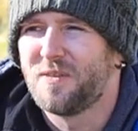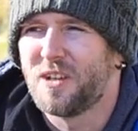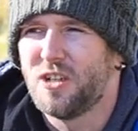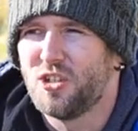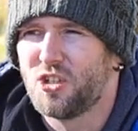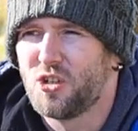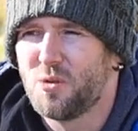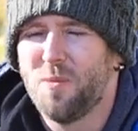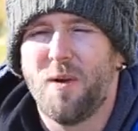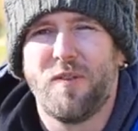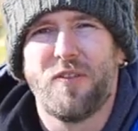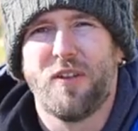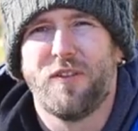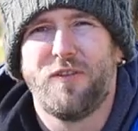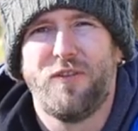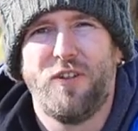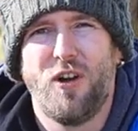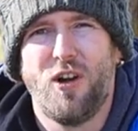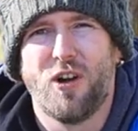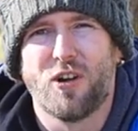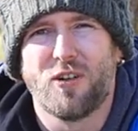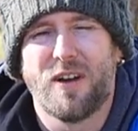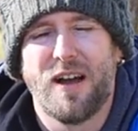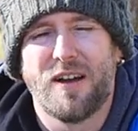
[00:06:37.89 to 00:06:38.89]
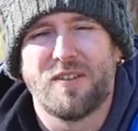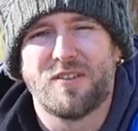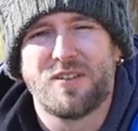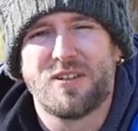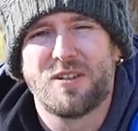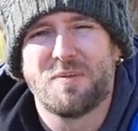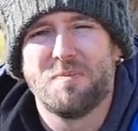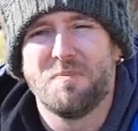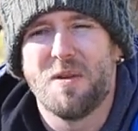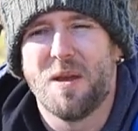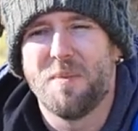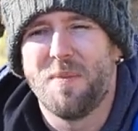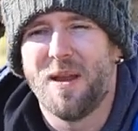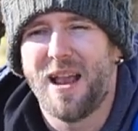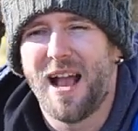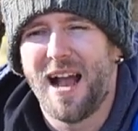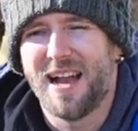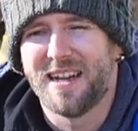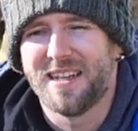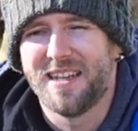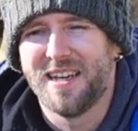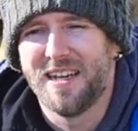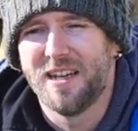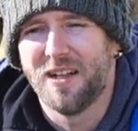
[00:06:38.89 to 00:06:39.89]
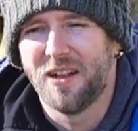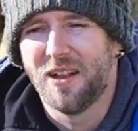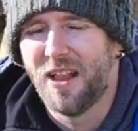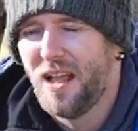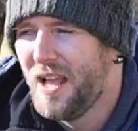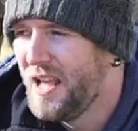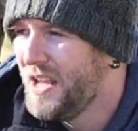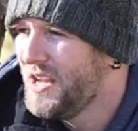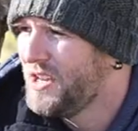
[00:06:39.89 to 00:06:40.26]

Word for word: some of the photographs maybe ideal.